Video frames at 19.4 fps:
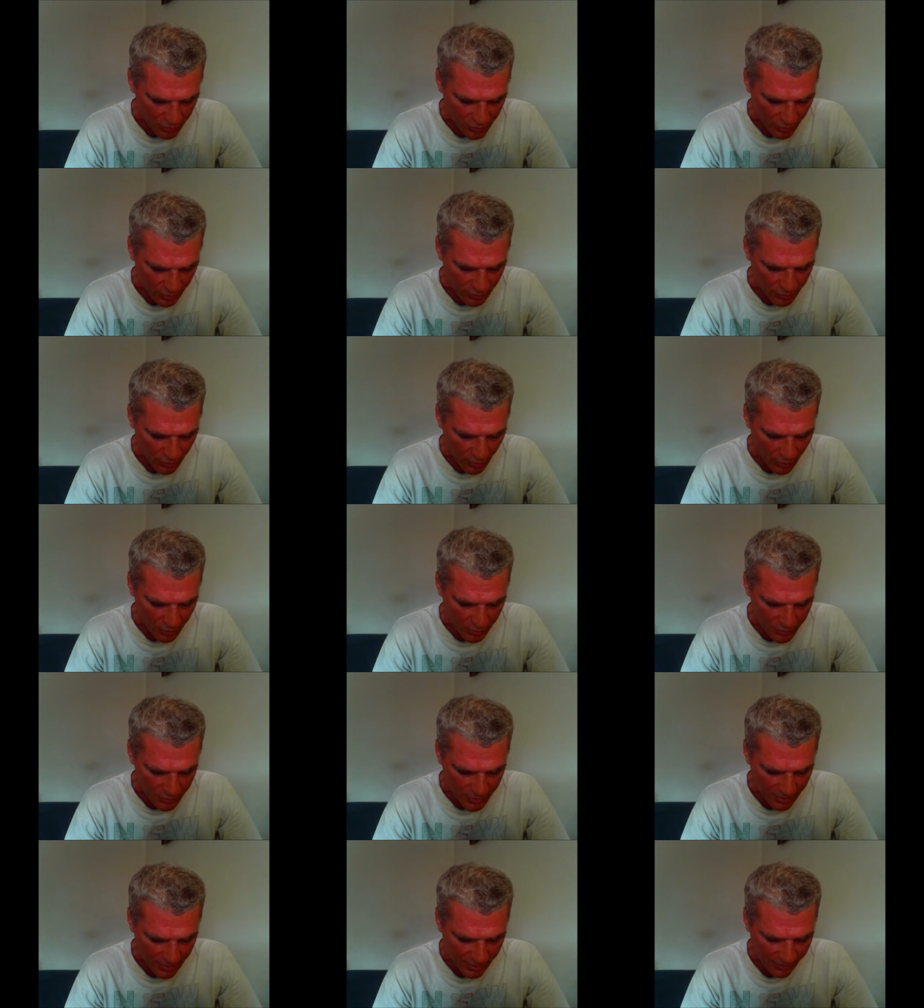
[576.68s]
are
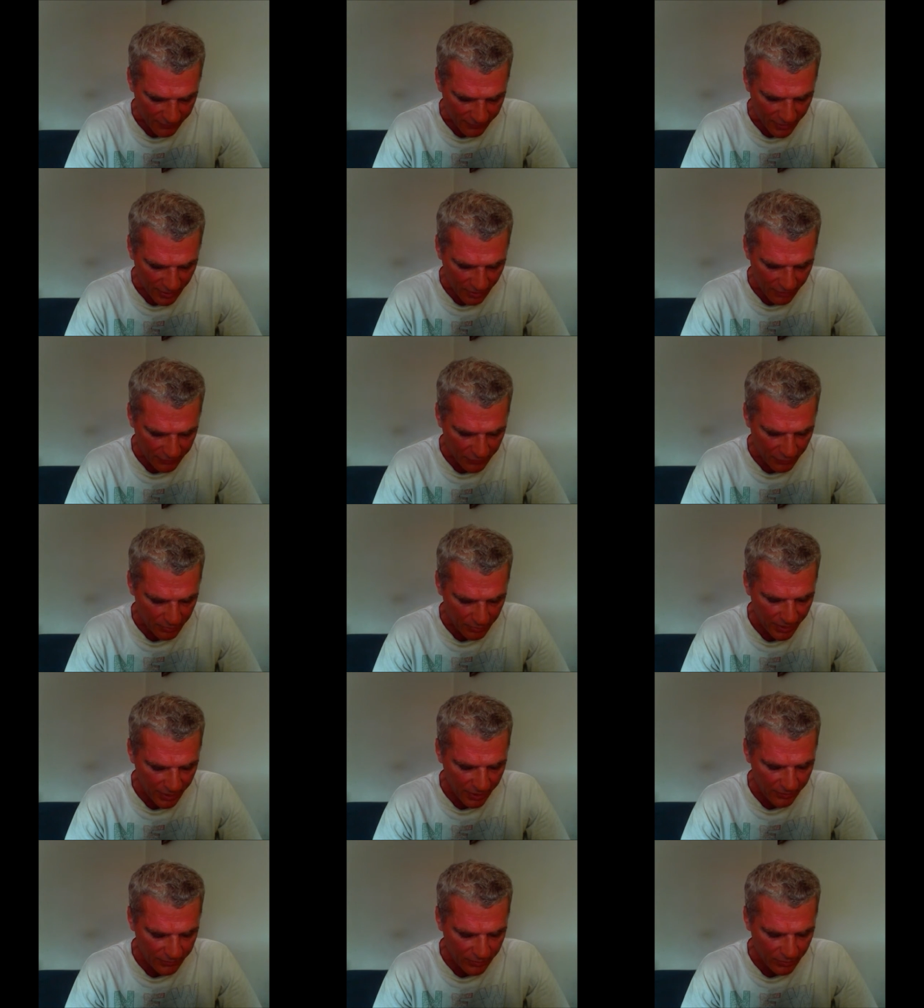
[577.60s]
those that have come from
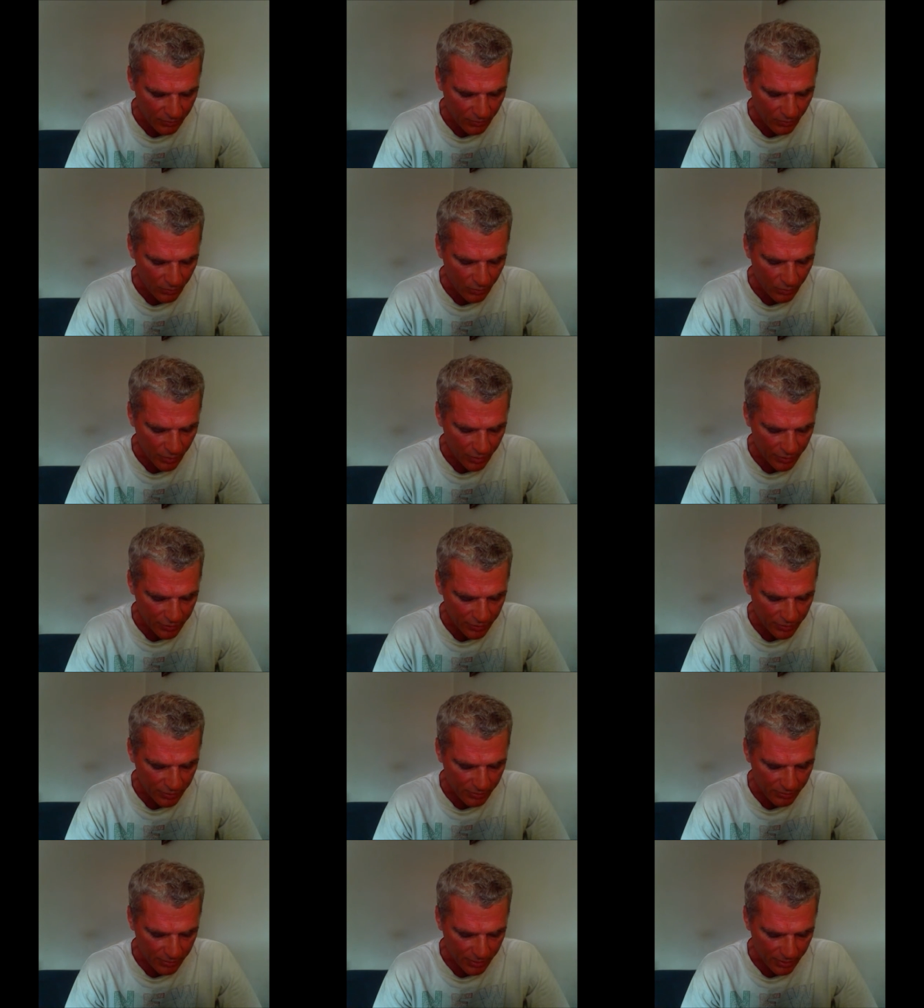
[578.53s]
heaven with
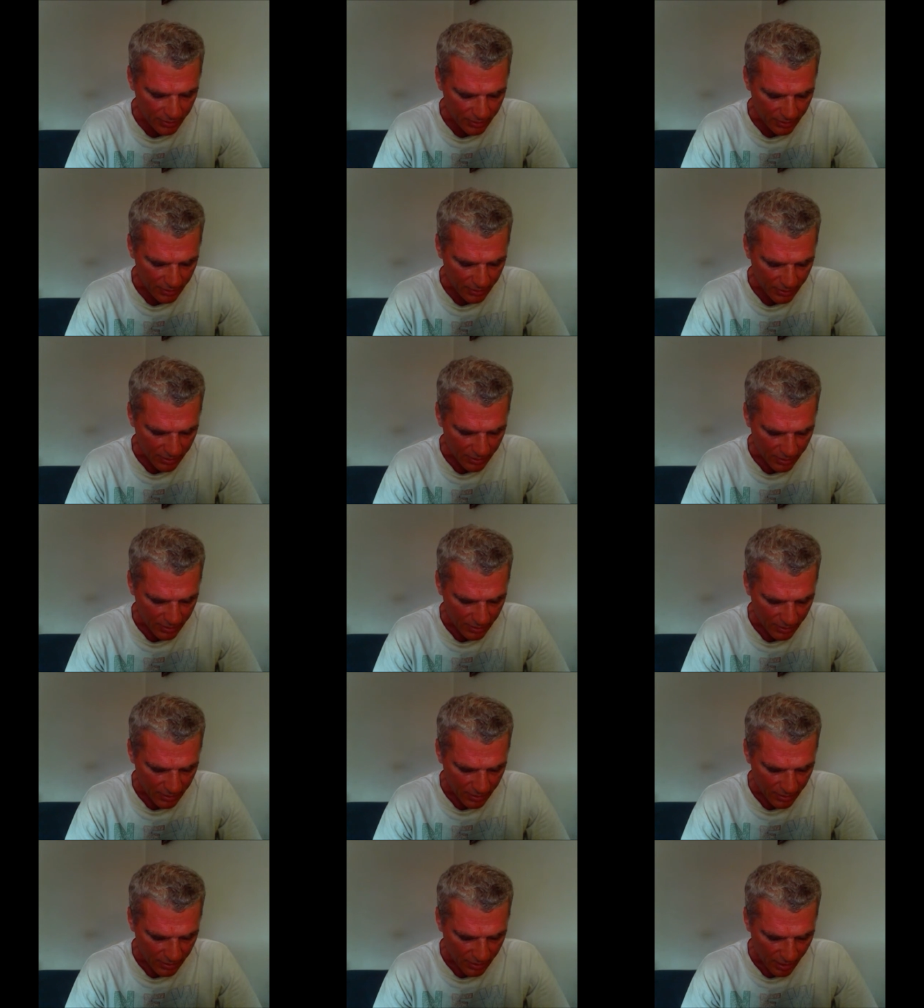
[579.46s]
me,
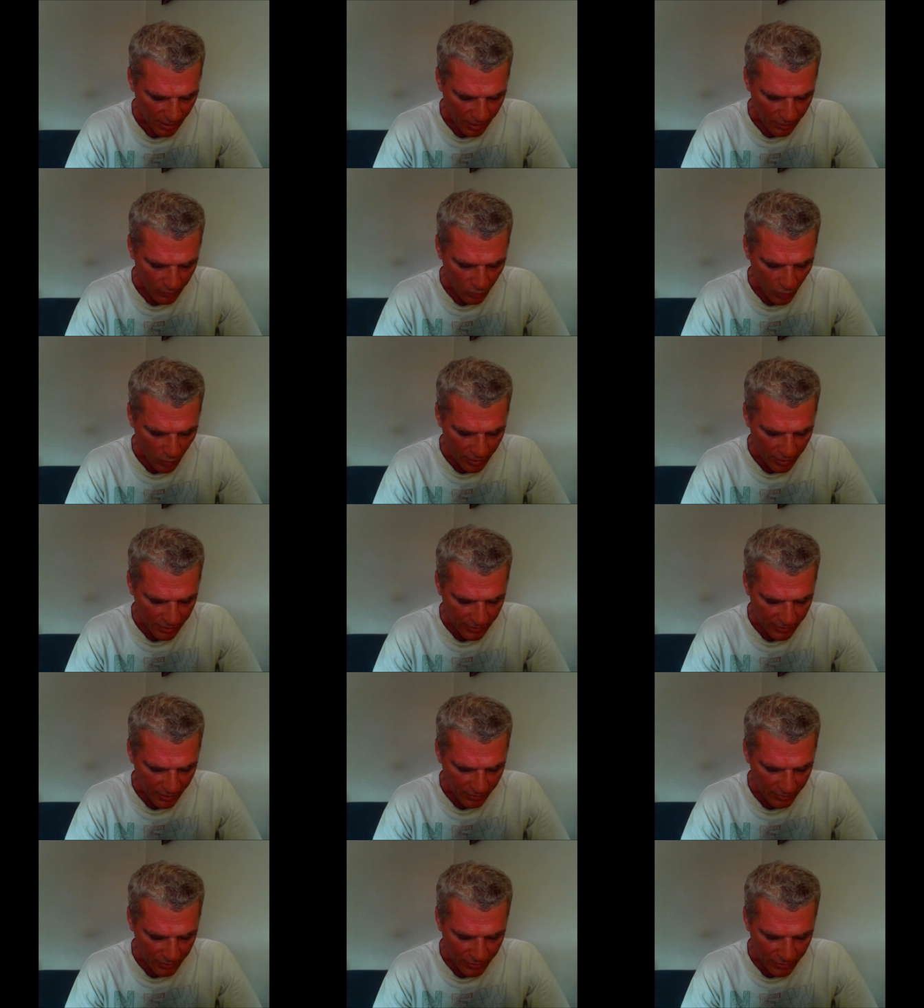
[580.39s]
and one of
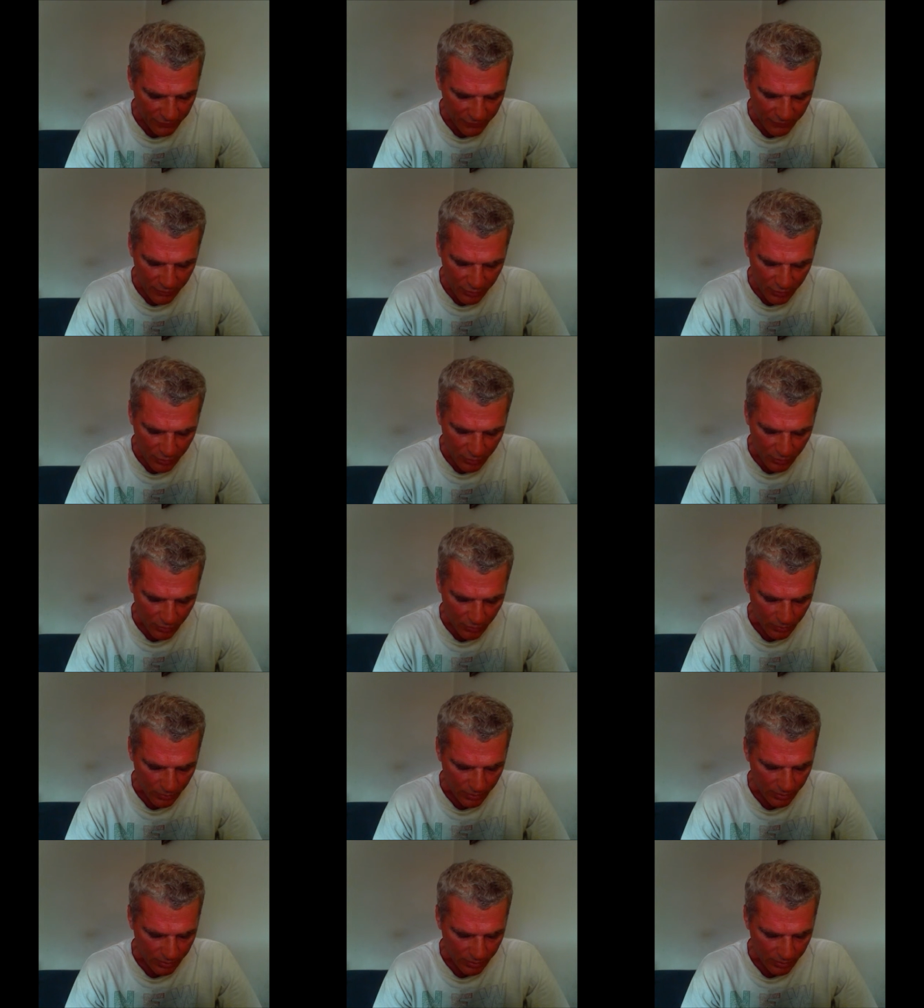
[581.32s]
them is for you.